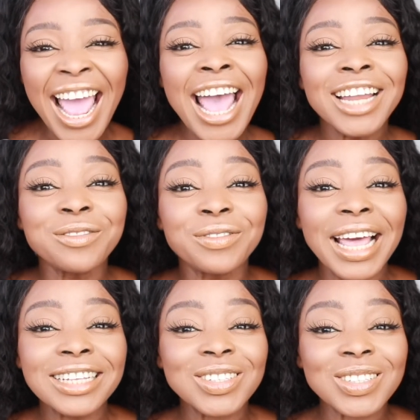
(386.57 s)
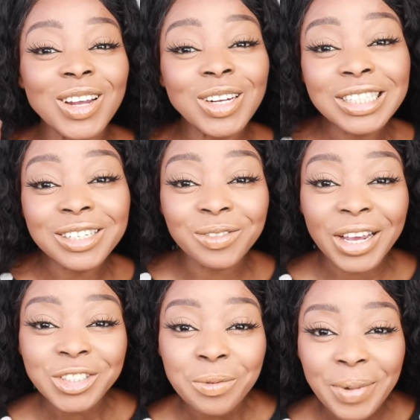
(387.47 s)
Don't forget to turn on the
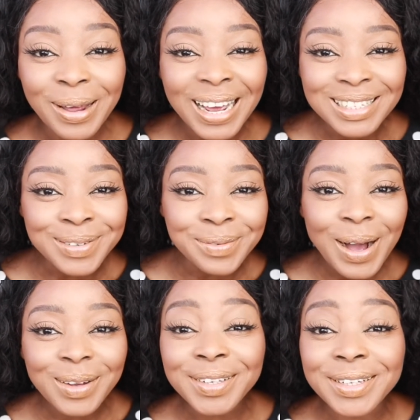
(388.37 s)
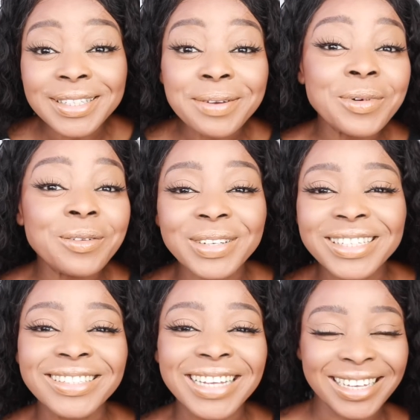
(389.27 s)
notification bell as well, so you see more
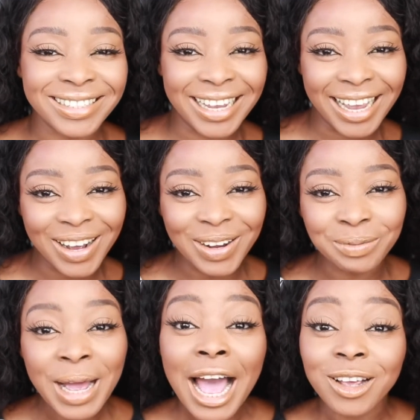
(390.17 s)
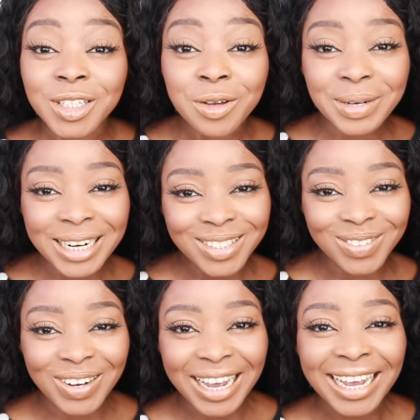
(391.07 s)
videos as they come. I'll see you in my next
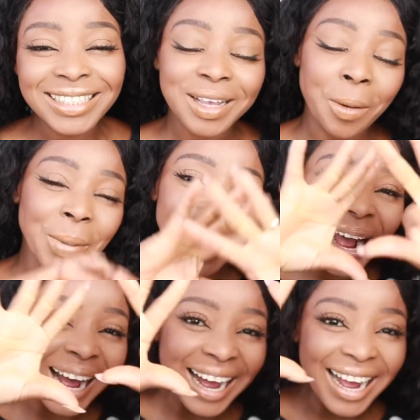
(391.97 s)
one, guys. Bye.